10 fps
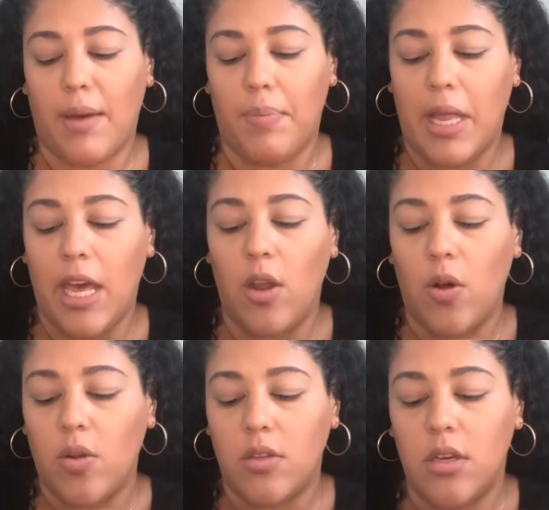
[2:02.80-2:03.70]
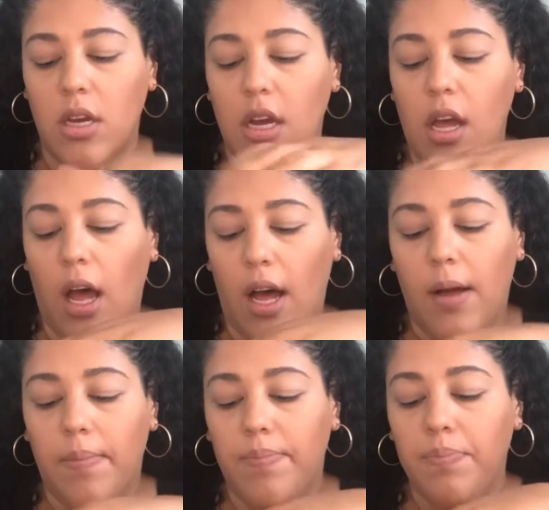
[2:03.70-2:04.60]
a plain old
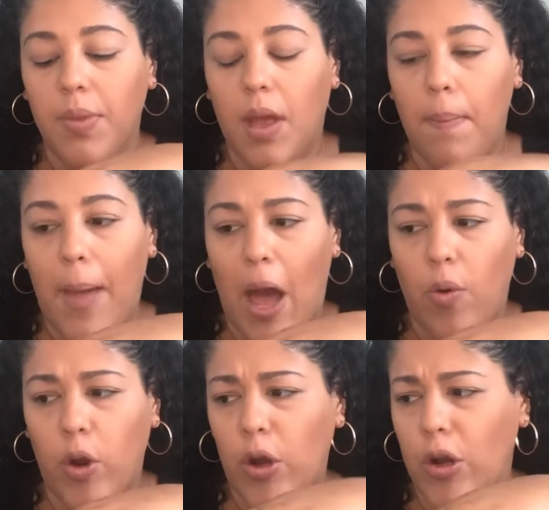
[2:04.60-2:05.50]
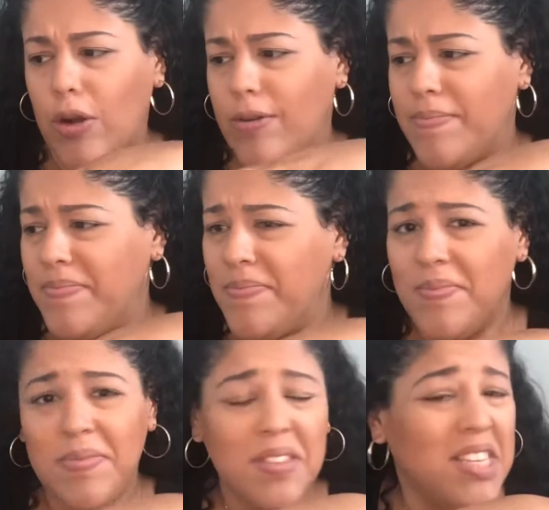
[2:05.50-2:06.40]
powder
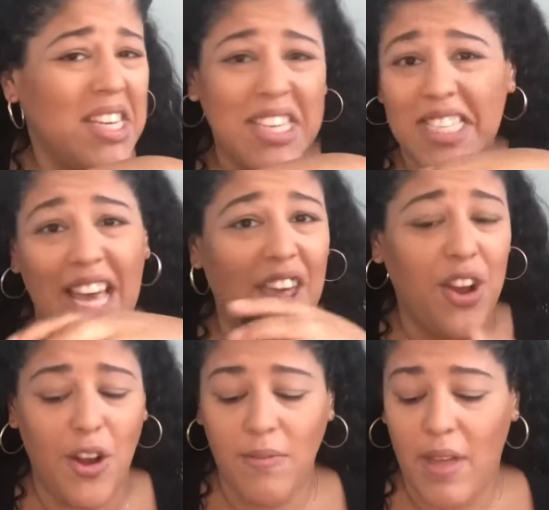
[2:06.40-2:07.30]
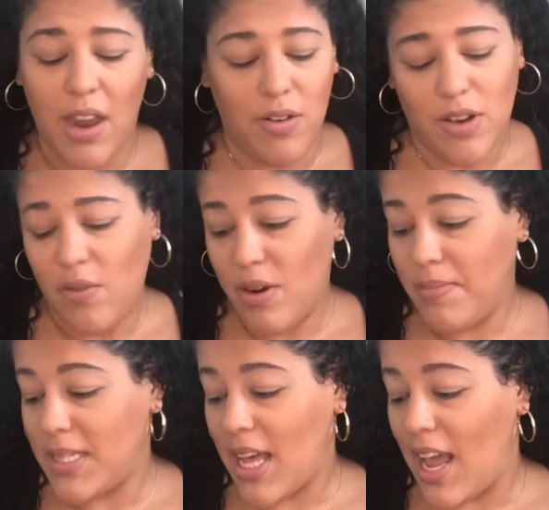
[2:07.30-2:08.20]
container. I don't know what I'm
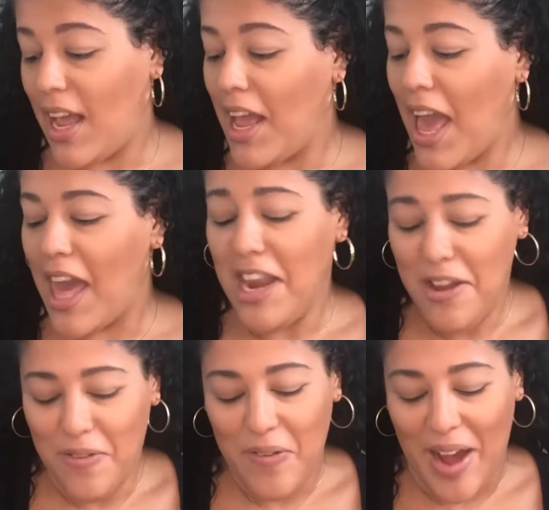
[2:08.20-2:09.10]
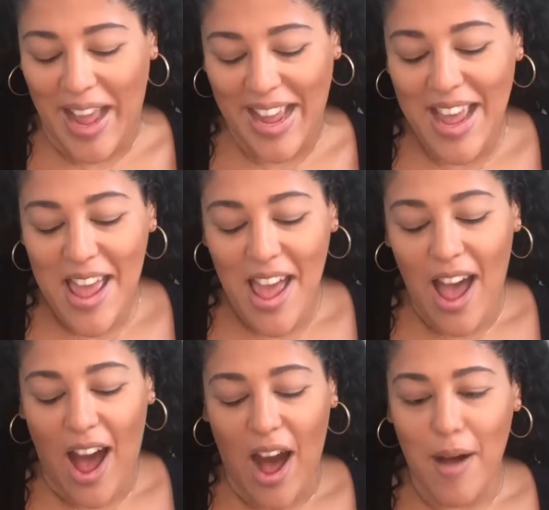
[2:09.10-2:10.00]
saying. Anyway,
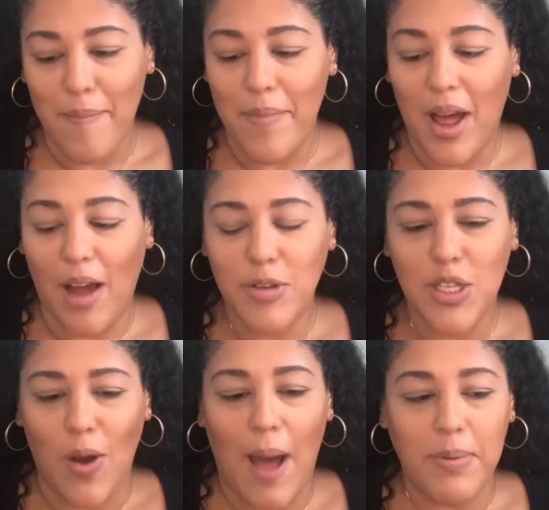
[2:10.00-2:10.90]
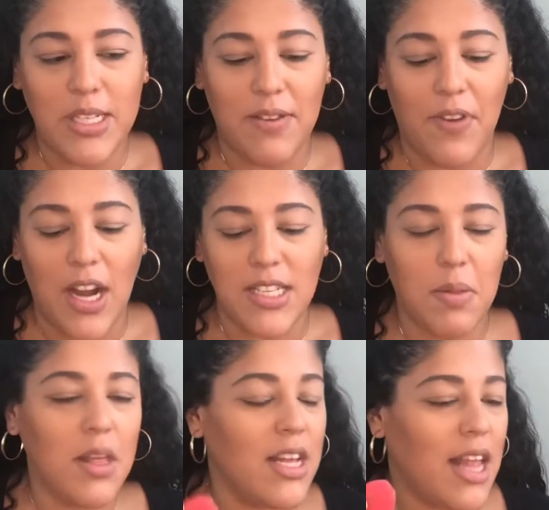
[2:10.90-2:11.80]
I was so happy to find
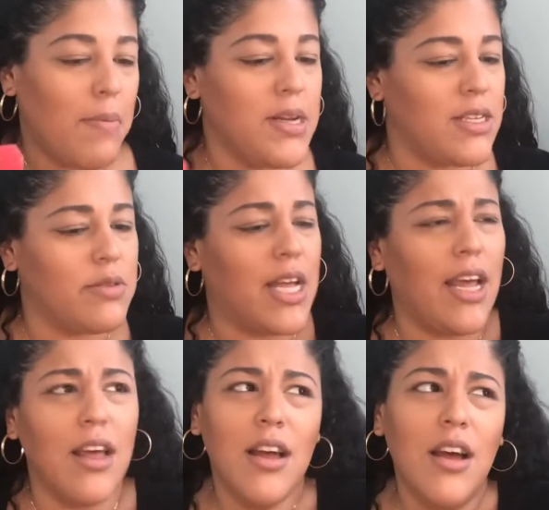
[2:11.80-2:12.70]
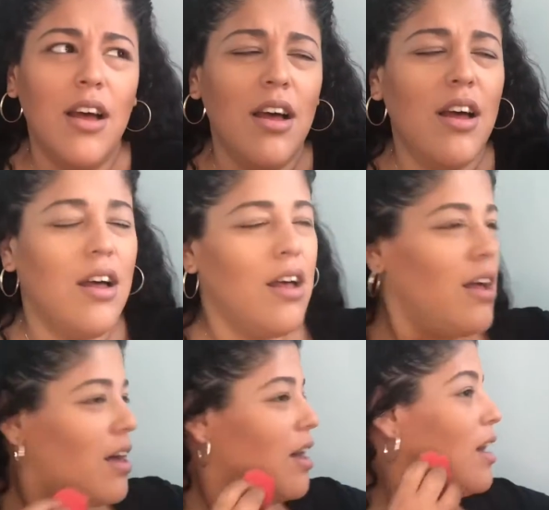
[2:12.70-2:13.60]
something like that because I was like,
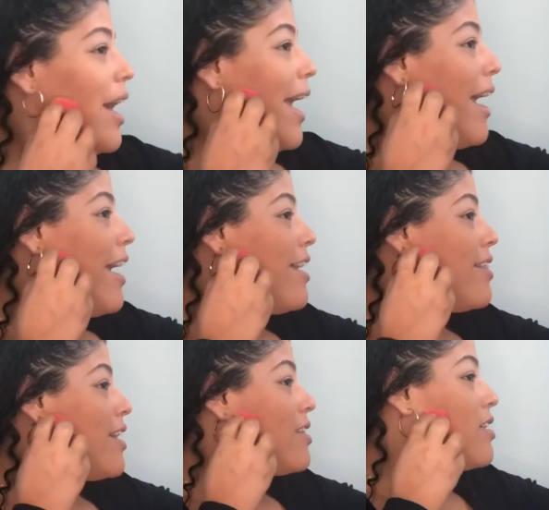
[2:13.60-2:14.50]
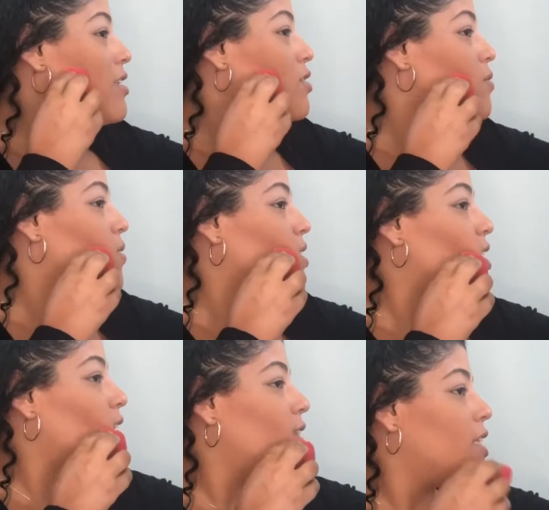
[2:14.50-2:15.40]
I hated that thing. So I'm just
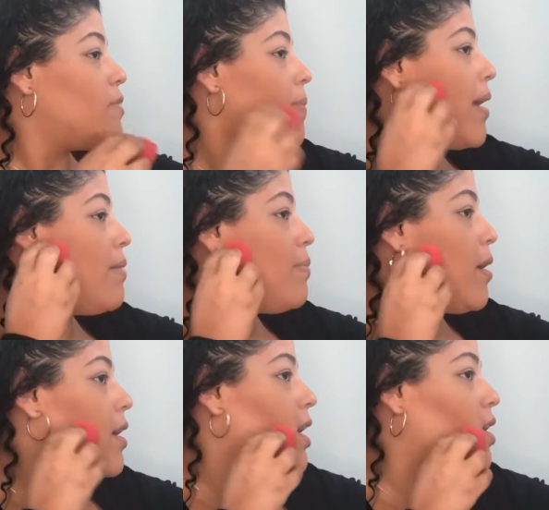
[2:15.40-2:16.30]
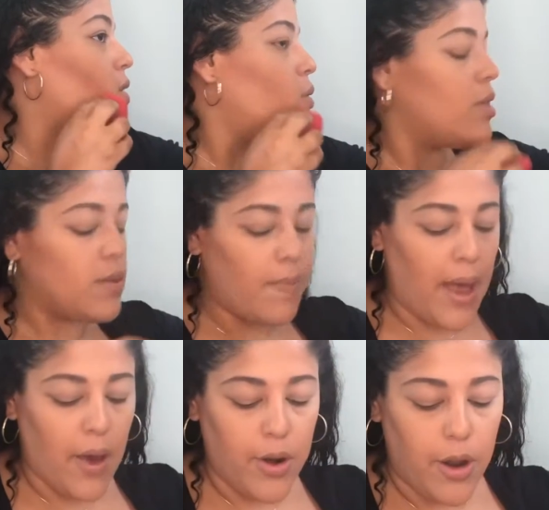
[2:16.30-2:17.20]
gonna cut this bottom part out with some
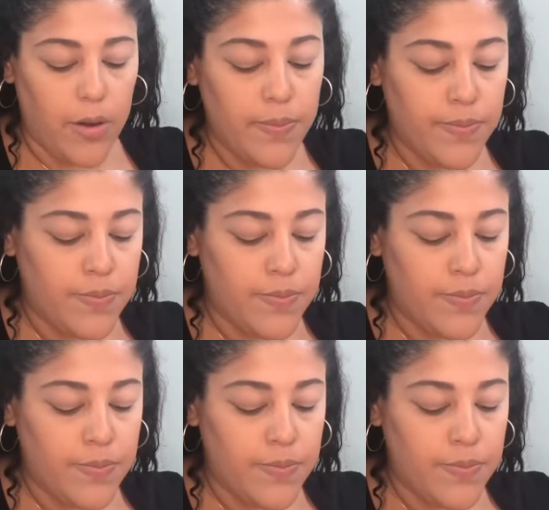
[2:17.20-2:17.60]
powder